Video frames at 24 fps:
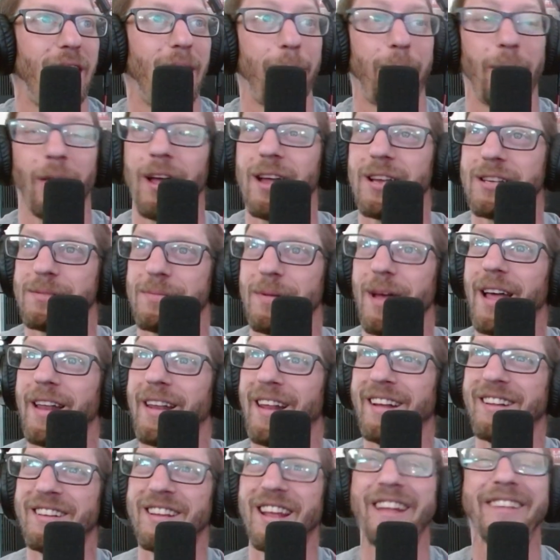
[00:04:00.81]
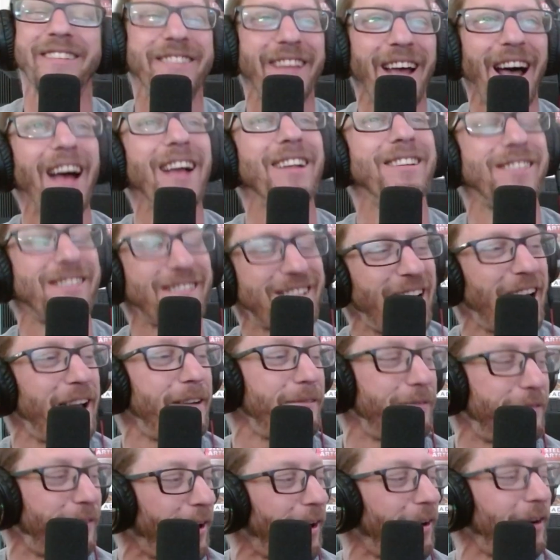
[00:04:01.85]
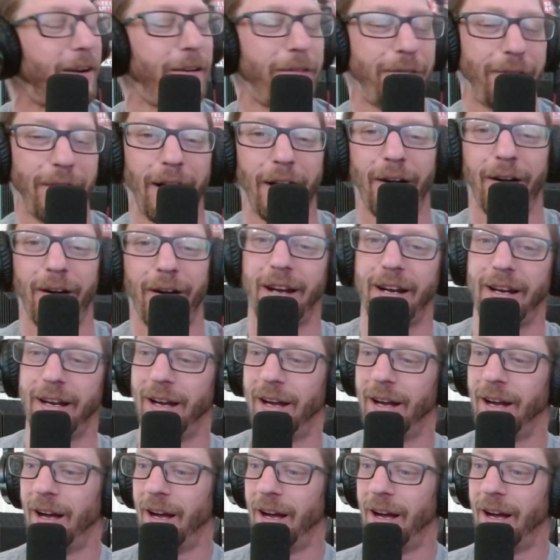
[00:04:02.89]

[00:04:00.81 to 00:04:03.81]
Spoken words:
plays, man. It does get very, very